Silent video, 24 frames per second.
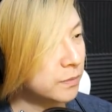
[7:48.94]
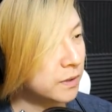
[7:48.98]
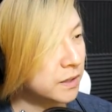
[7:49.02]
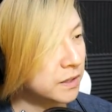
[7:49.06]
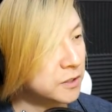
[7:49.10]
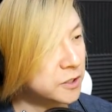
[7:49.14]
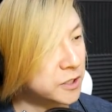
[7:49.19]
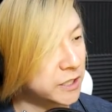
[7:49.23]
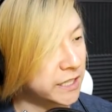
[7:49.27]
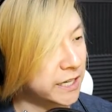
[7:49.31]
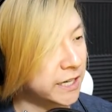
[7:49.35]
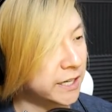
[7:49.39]

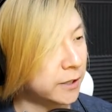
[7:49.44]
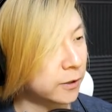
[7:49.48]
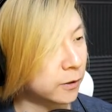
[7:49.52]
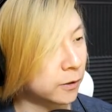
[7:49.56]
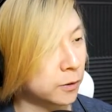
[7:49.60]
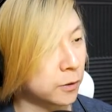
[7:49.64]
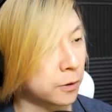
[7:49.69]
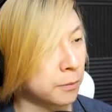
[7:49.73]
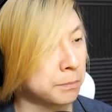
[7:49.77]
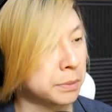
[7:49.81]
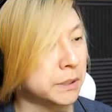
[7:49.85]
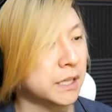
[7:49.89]

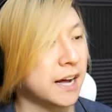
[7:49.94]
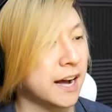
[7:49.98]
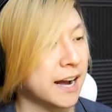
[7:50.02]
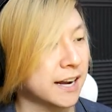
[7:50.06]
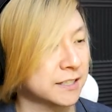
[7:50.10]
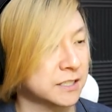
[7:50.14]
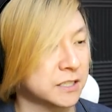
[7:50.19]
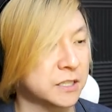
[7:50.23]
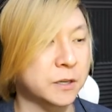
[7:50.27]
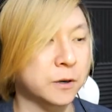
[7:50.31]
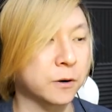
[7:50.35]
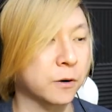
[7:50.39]
singular
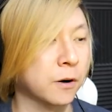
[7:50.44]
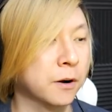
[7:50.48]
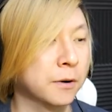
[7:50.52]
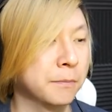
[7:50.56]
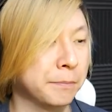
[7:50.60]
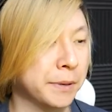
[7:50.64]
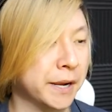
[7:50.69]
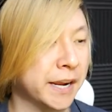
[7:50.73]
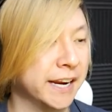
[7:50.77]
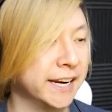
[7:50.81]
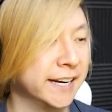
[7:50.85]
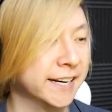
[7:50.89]
blocks that are
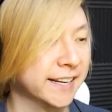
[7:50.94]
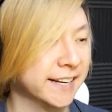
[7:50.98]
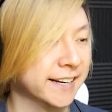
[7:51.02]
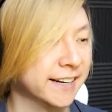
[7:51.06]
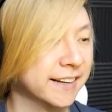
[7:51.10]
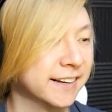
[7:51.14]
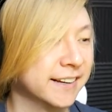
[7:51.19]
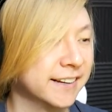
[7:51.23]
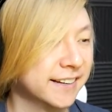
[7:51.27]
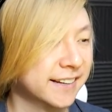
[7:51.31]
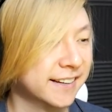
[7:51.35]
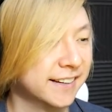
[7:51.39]

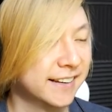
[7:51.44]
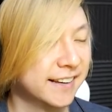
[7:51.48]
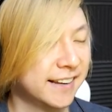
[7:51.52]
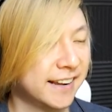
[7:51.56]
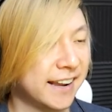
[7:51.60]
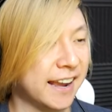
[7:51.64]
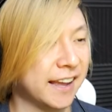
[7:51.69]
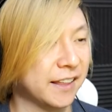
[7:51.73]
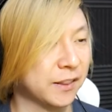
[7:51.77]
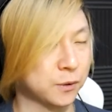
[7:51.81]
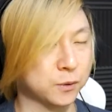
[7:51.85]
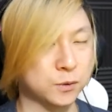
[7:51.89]
unpainted,
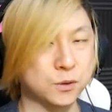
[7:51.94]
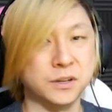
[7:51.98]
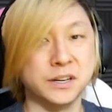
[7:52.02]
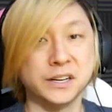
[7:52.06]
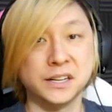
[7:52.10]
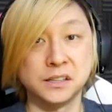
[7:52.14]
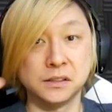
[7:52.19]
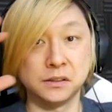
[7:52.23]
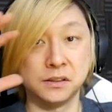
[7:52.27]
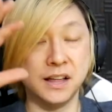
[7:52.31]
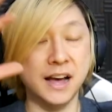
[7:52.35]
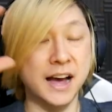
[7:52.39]
and there's like
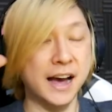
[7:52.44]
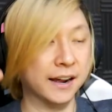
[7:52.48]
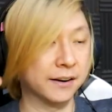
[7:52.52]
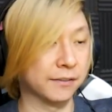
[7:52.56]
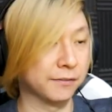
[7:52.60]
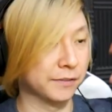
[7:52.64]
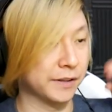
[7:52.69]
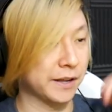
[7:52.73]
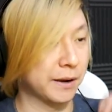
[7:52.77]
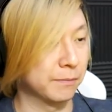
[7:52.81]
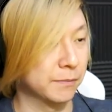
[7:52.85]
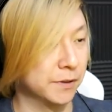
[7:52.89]
a lot
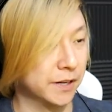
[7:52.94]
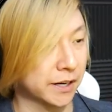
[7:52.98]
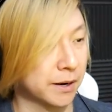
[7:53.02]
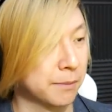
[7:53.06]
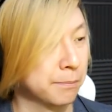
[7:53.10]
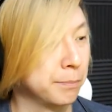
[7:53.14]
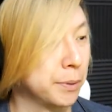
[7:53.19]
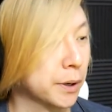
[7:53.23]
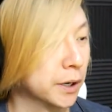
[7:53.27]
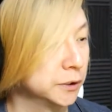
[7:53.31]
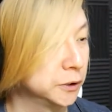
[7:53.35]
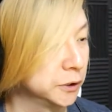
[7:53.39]
of them, like a
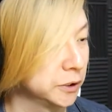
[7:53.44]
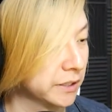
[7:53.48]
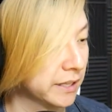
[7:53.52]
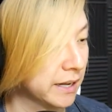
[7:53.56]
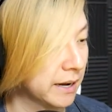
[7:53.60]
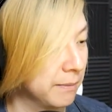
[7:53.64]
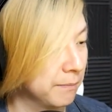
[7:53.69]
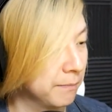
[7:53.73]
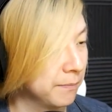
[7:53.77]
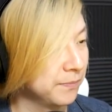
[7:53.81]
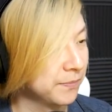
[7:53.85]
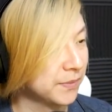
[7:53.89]
bunch of
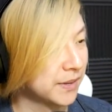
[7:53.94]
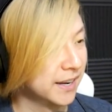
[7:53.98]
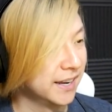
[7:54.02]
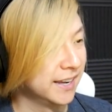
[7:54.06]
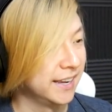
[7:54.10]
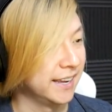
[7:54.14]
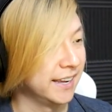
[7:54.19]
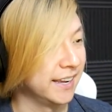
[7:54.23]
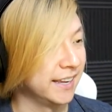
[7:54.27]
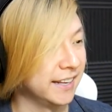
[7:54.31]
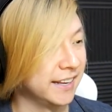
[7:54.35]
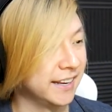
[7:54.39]
them,
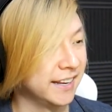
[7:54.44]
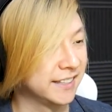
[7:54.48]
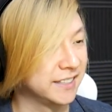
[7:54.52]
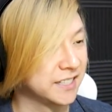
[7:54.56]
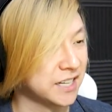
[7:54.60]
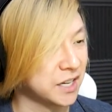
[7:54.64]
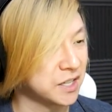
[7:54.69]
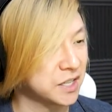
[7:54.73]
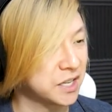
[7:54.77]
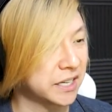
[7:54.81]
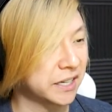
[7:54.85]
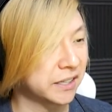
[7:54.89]
it
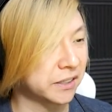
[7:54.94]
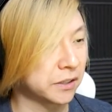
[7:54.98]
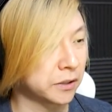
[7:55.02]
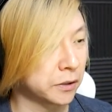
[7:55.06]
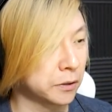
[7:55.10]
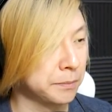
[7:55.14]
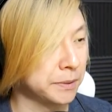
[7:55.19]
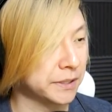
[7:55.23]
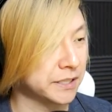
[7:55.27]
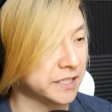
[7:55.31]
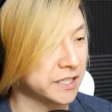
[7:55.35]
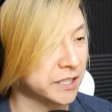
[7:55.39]
does get a
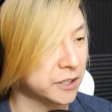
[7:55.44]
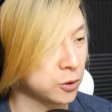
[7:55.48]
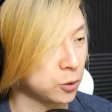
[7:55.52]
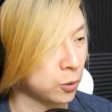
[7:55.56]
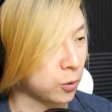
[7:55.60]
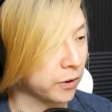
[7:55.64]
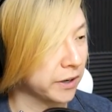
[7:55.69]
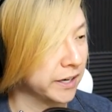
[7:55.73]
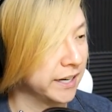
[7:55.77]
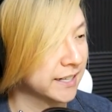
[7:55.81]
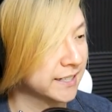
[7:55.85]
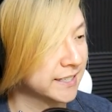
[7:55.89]
little bit
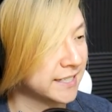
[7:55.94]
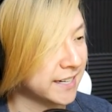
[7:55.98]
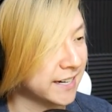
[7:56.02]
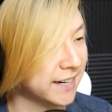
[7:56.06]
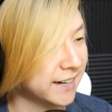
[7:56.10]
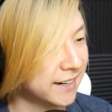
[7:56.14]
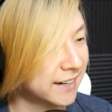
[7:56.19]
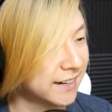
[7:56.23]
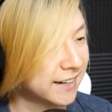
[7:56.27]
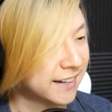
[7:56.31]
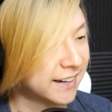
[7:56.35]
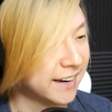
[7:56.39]

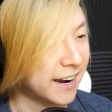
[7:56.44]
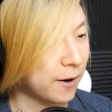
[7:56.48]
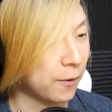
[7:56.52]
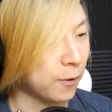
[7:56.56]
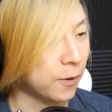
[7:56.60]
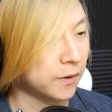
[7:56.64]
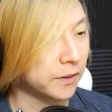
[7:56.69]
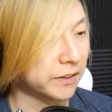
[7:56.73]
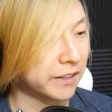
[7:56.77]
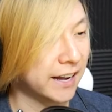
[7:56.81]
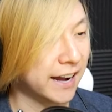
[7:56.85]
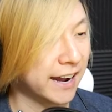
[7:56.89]
disorienting, I
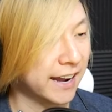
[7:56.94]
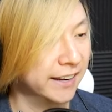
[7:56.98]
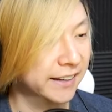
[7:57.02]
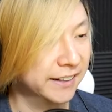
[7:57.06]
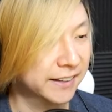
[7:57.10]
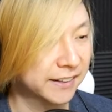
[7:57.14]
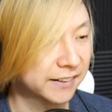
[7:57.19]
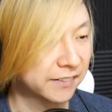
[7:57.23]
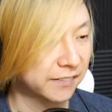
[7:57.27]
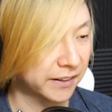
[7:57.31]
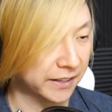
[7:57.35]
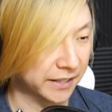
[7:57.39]
won't lie.
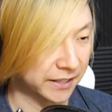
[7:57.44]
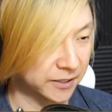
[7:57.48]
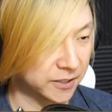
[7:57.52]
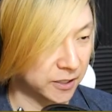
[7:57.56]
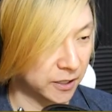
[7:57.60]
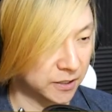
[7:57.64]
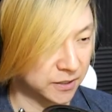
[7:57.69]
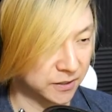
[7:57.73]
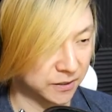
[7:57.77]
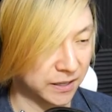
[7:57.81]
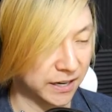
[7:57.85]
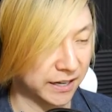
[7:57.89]
Like it
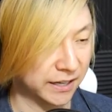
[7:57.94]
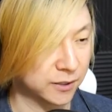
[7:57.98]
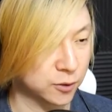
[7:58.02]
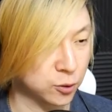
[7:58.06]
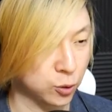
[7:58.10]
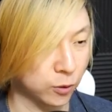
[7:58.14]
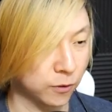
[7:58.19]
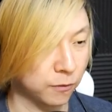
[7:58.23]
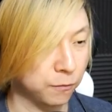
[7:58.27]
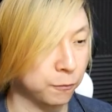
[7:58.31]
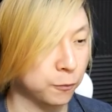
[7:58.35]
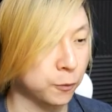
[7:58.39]
does like
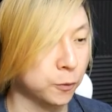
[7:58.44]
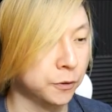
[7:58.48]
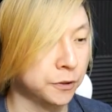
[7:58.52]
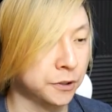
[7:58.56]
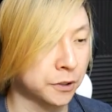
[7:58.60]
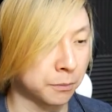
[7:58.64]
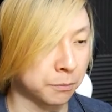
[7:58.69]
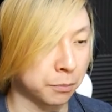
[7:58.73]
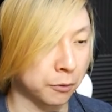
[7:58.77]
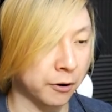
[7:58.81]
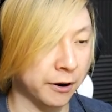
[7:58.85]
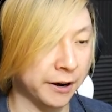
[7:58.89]
sort of fool
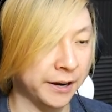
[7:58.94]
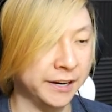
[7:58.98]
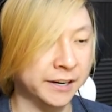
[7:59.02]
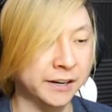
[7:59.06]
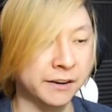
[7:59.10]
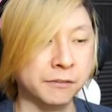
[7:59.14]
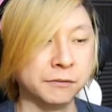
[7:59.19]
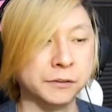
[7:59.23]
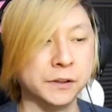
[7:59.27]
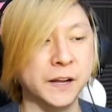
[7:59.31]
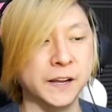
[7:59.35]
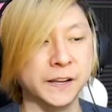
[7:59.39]
your brain
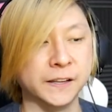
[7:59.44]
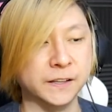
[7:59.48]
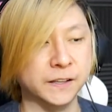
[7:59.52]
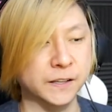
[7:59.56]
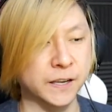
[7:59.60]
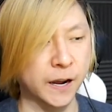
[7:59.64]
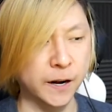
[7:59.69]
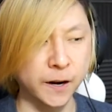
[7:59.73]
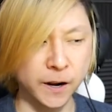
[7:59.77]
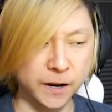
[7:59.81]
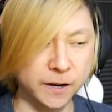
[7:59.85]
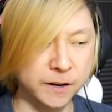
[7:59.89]
of like,
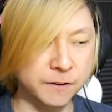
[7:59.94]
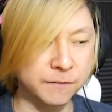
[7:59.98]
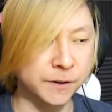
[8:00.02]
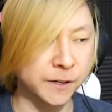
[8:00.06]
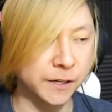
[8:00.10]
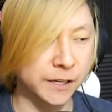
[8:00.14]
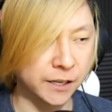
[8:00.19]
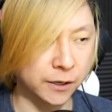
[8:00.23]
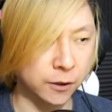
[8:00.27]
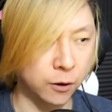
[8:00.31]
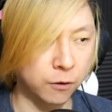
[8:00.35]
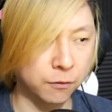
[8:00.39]
can I even
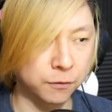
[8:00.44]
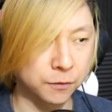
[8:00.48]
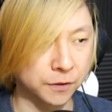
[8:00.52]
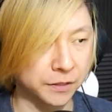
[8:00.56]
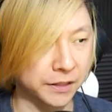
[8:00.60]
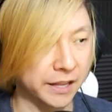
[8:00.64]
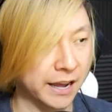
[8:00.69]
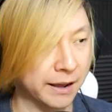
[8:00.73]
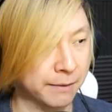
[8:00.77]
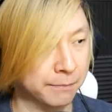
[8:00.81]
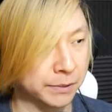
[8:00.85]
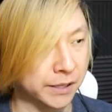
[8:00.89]
get over
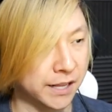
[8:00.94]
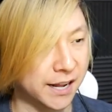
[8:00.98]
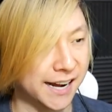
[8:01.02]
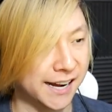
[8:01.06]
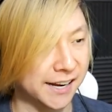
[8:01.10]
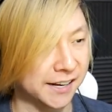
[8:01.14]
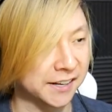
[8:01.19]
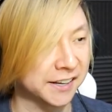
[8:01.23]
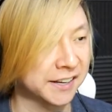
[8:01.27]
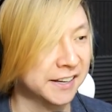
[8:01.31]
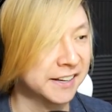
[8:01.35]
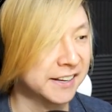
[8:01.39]
that block?